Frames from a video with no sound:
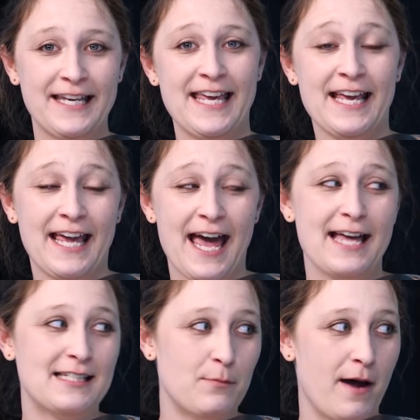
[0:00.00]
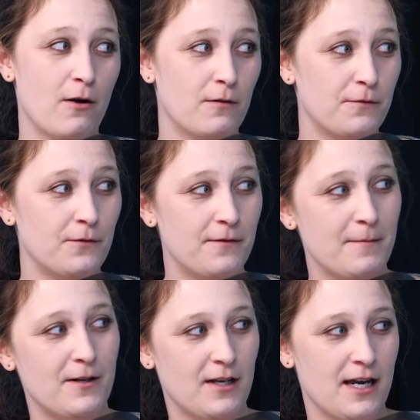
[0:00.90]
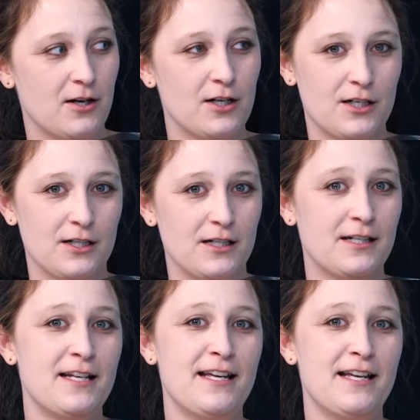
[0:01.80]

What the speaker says: kick-ass, powerful female character